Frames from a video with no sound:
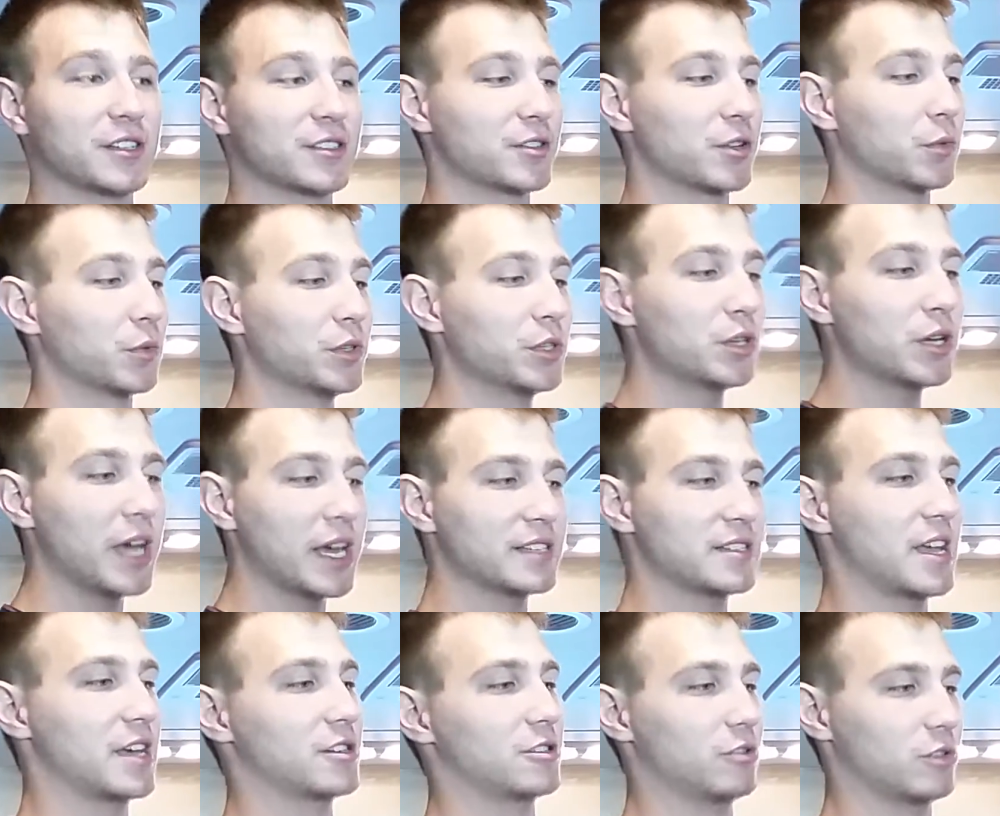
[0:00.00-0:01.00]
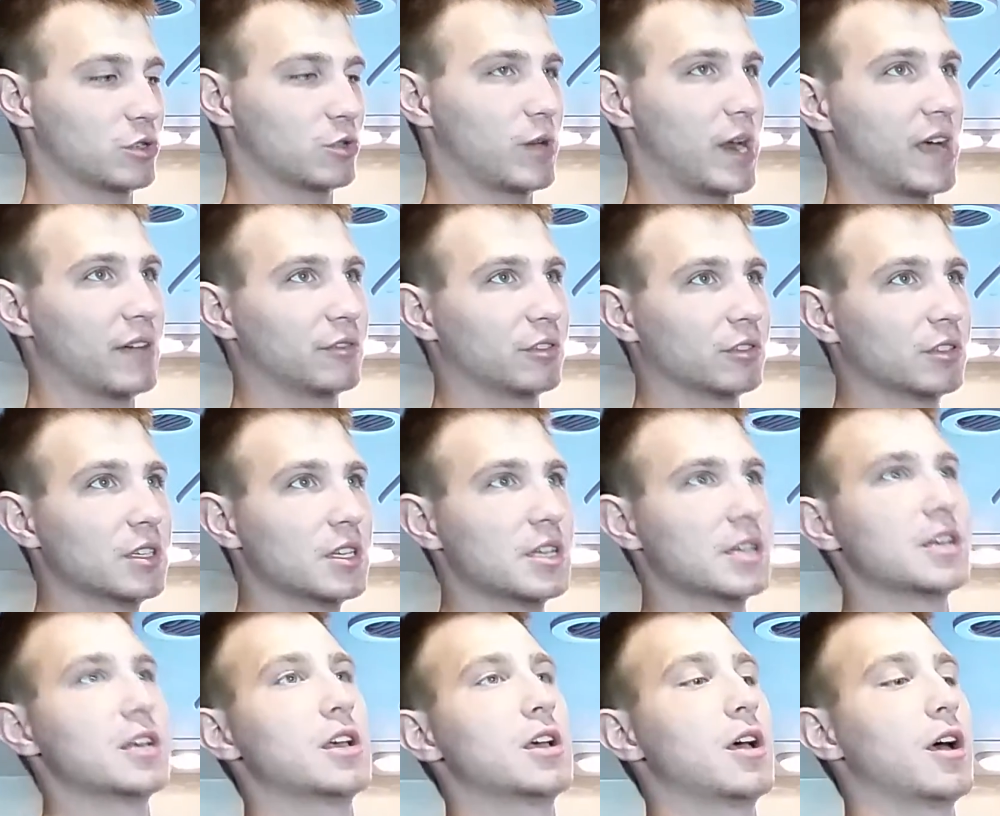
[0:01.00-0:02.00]
So when you guys actually travel,
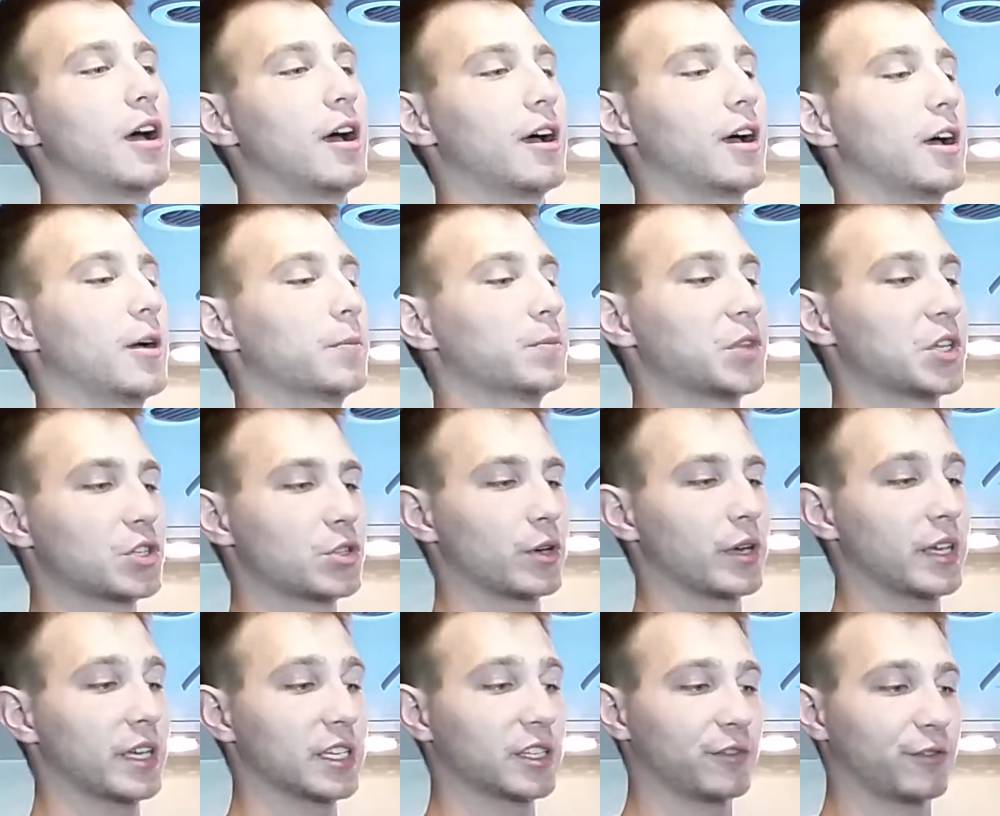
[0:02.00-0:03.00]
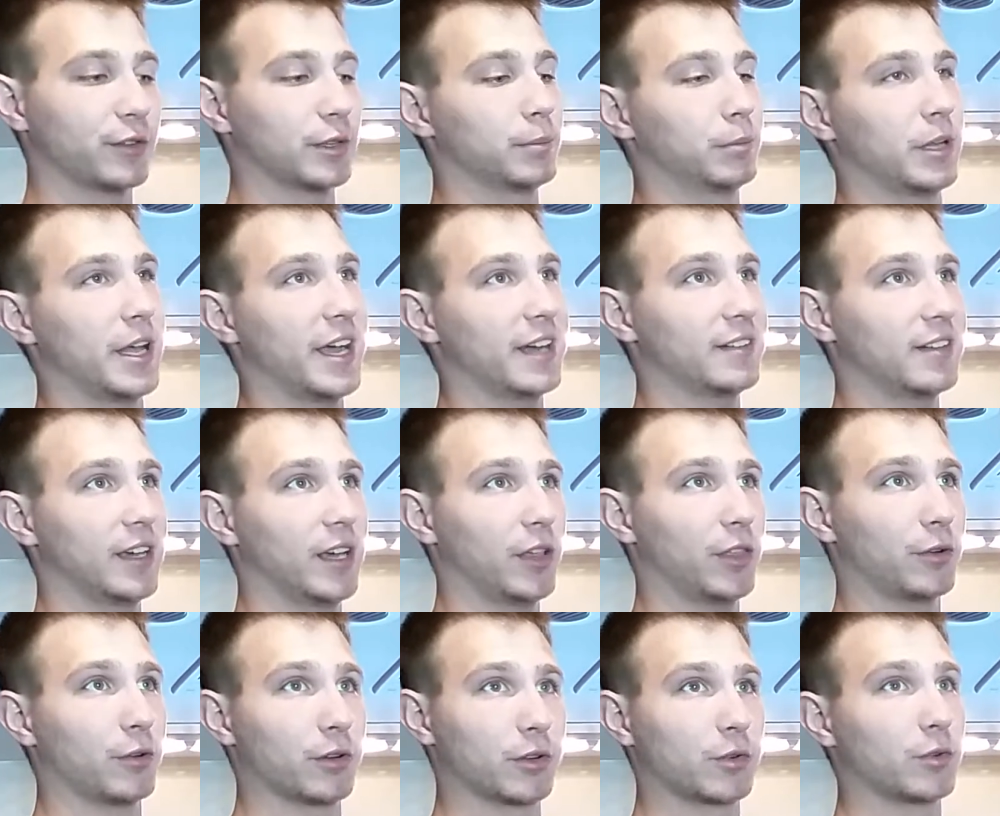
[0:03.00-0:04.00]
the trick is for the black tank,
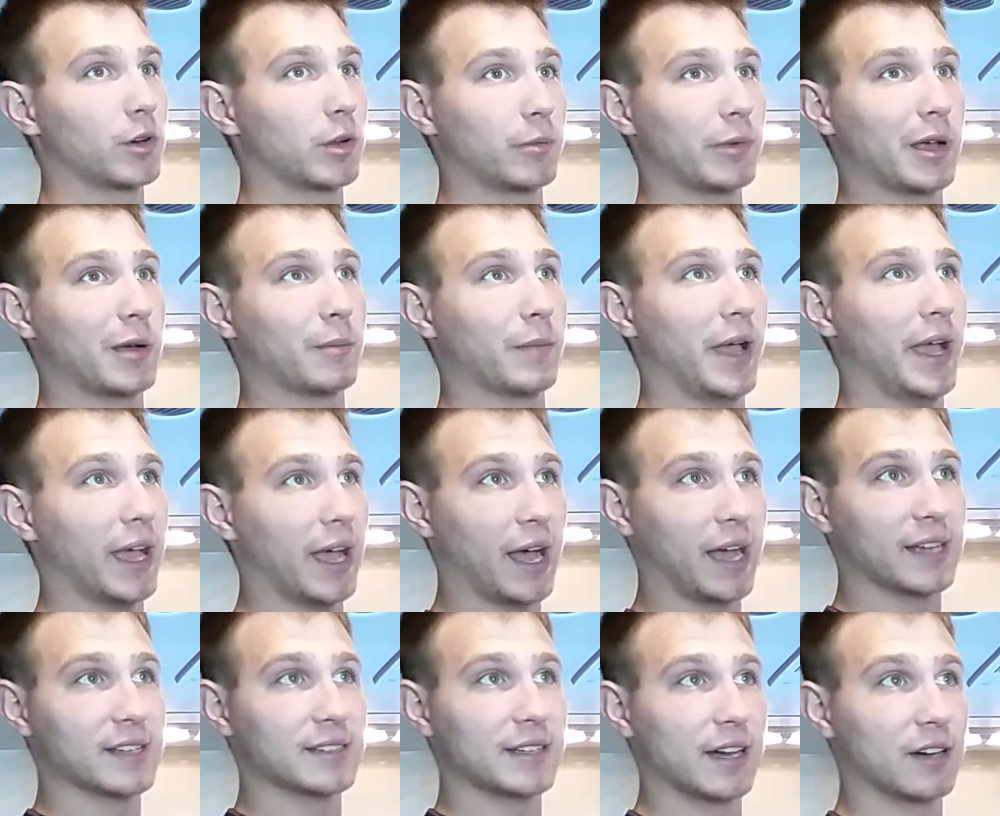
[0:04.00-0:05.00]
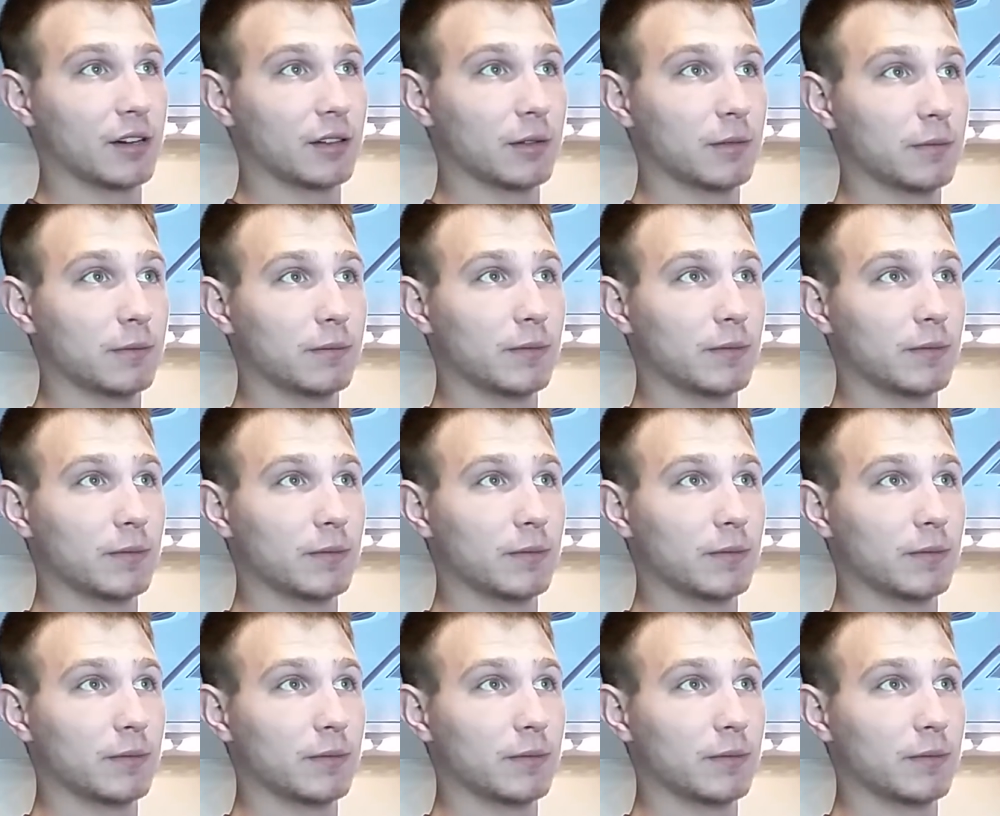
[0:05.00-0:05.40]
throw a 20-pound bag of ice down in